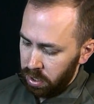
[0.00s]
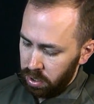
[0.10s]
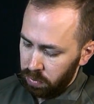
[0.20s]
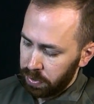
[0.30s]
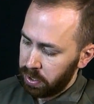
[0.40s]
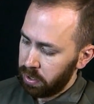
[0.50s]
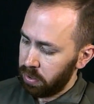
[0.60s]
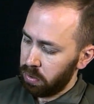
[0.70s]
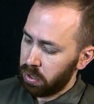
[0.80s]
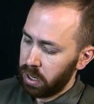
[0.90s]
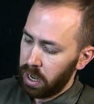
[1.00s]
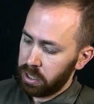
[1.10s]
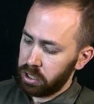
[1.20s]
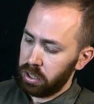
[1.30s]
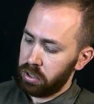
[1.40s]
and over here you can
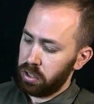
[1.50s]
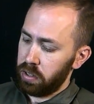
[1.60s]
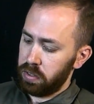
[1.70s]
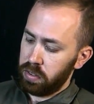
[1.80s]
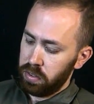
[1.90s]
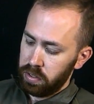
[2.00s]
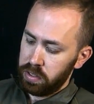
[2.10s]
actually adjust the